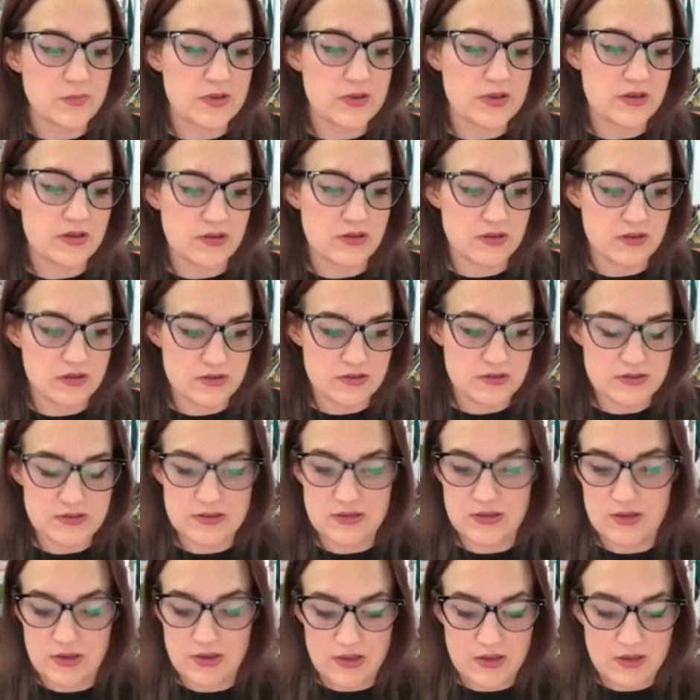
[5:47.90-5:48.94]
because
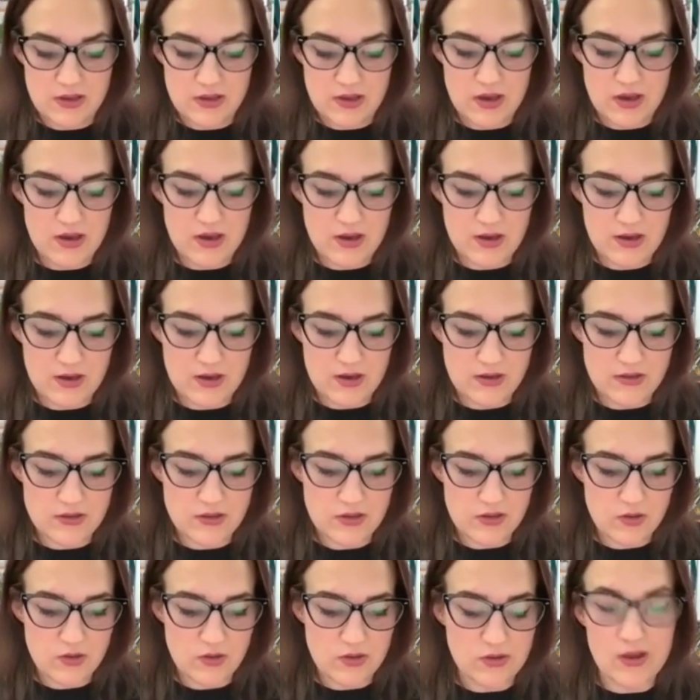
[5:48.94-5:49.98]
uh, you
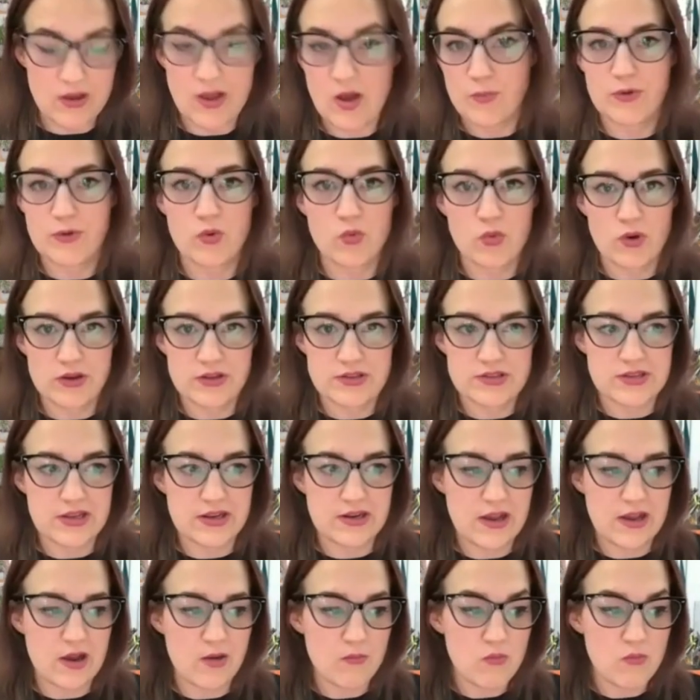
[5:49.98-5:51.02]
know it'll help your work
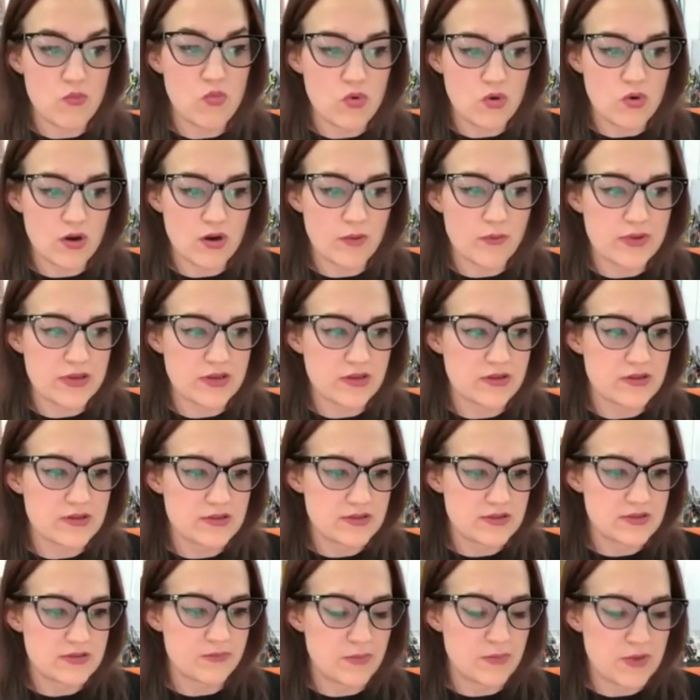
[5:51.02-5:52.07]
stand out more
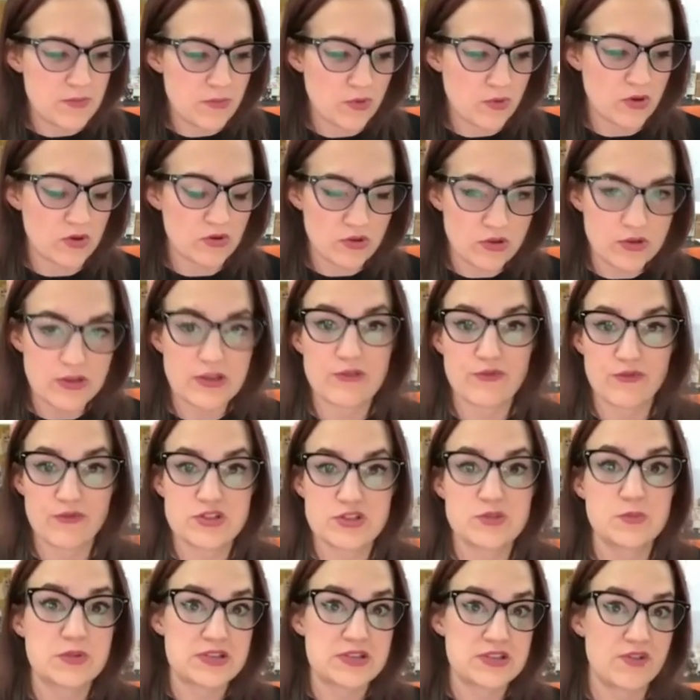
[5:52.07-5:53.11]
because people are looking for
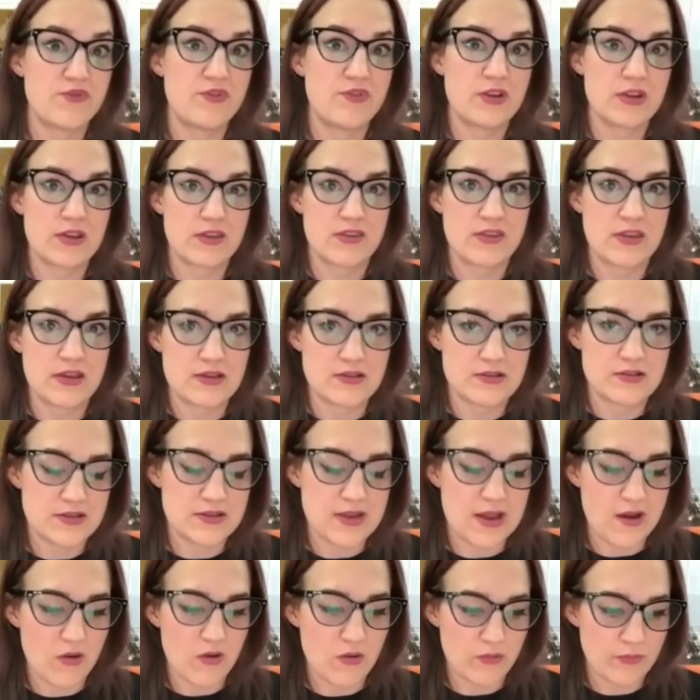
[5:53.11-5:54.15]
specific things
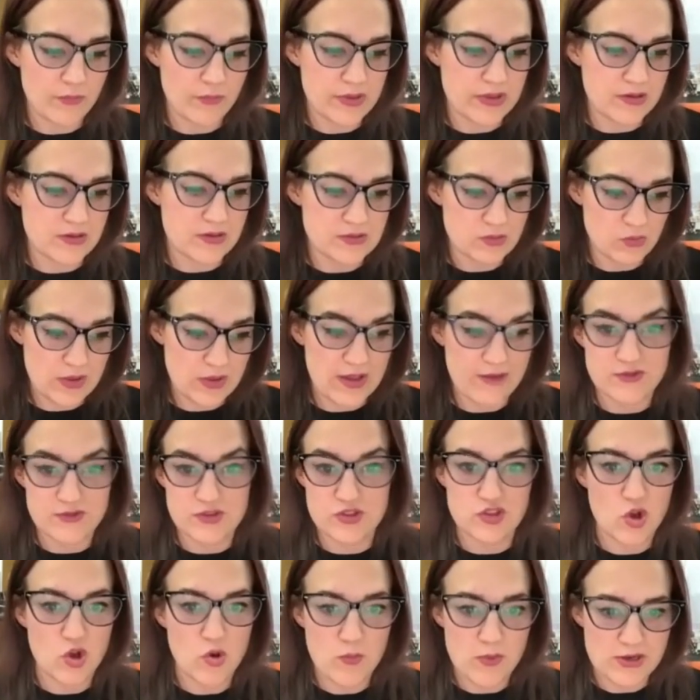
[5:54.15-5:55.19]
now because we have
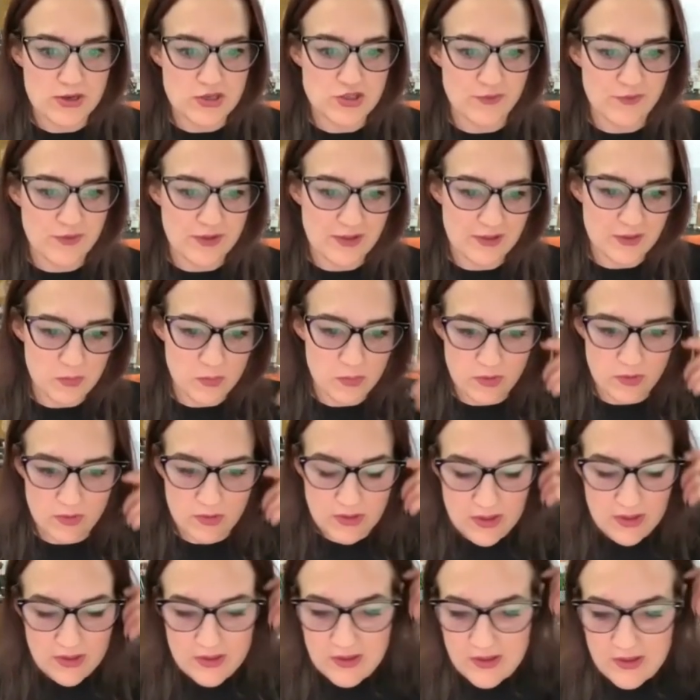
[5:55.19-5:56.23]
so much available
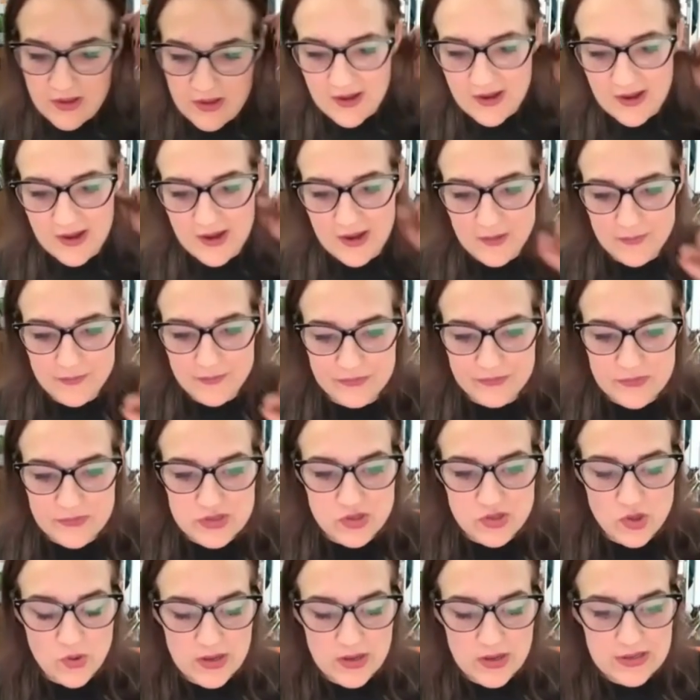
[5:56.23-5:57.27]
um,
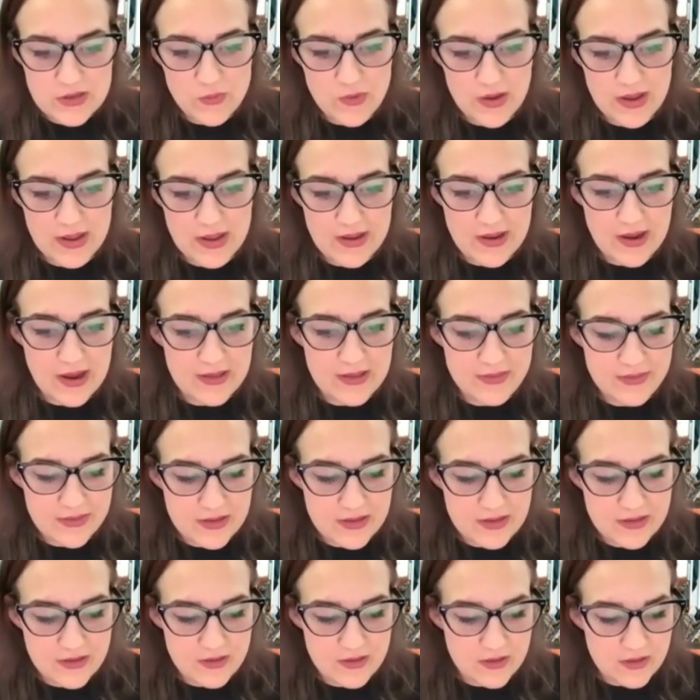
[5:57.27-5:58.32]
so anyway i
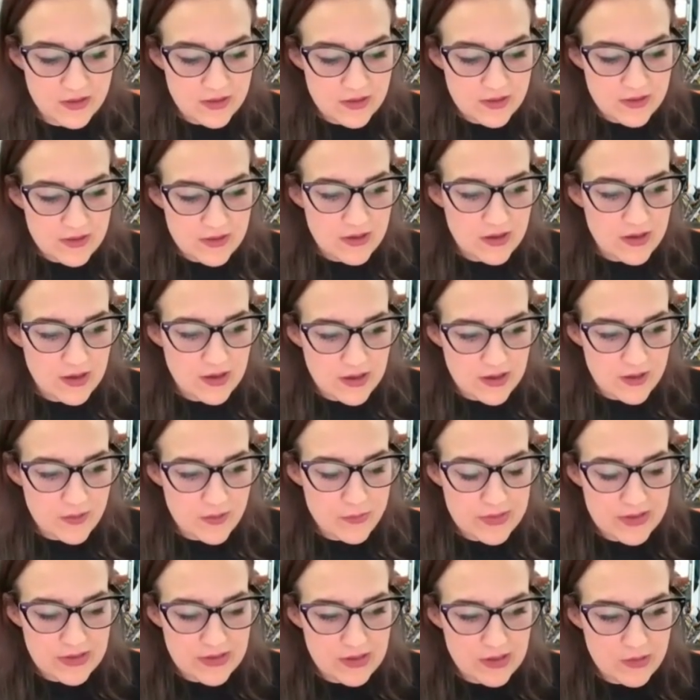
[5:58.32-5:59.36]
think uh,
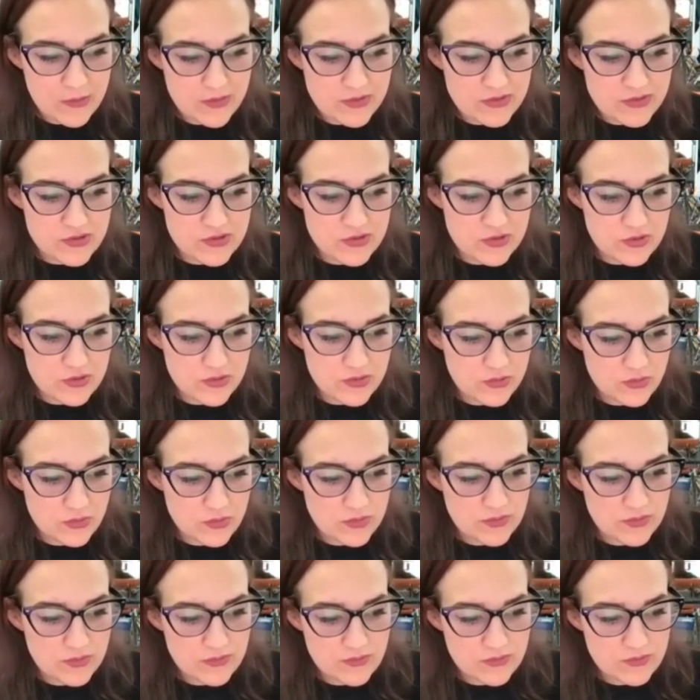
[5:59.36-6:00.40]
being able
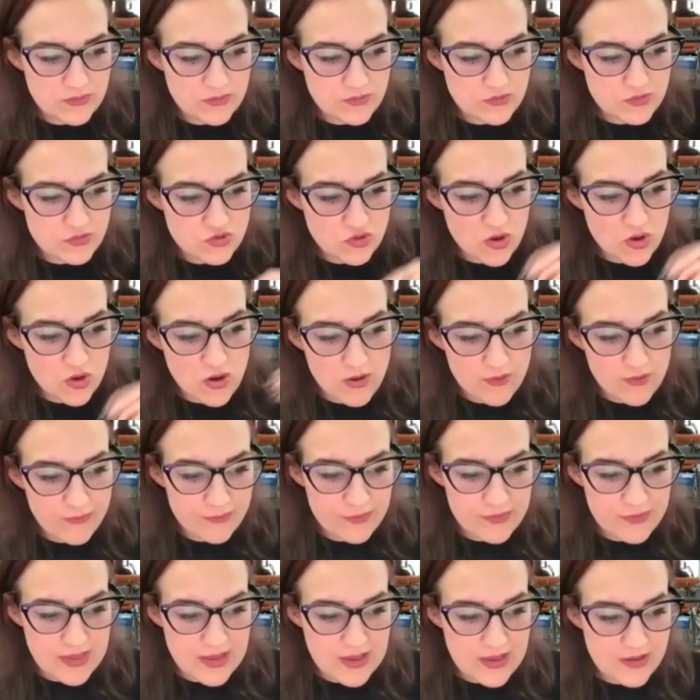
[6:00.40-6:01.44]
to draw
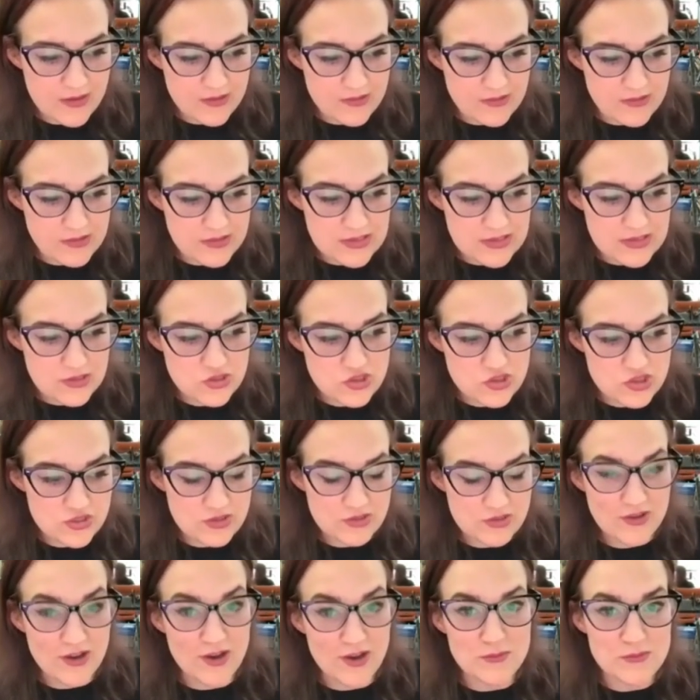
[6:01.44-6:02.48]
for that niche
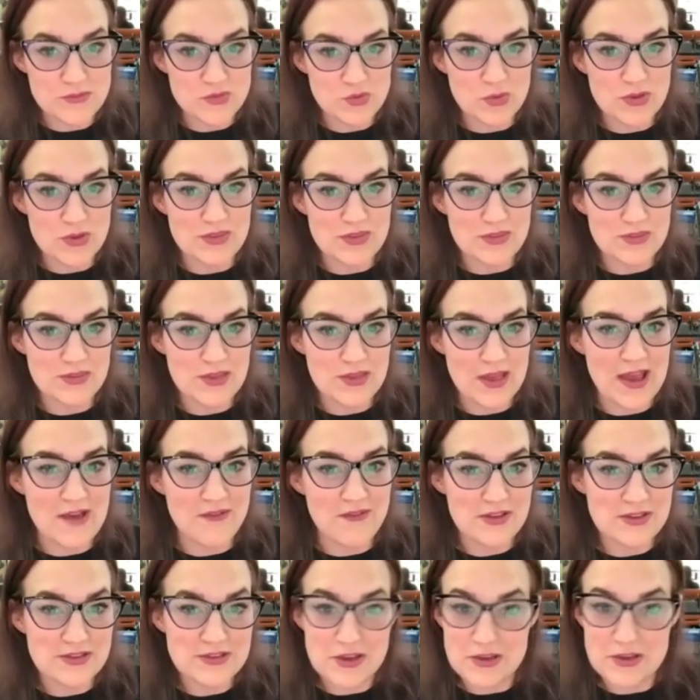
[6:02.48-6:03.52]
comes with
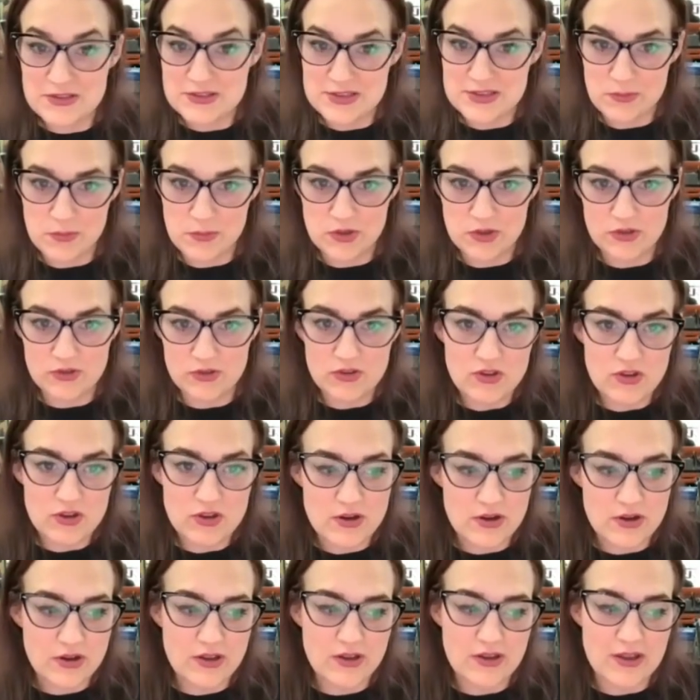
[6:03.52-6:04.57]
having a similar
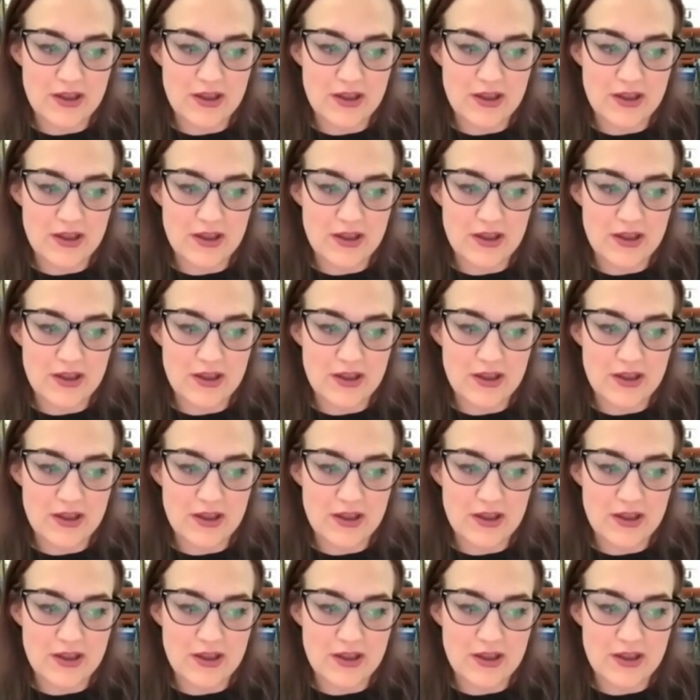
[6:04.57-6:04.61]
look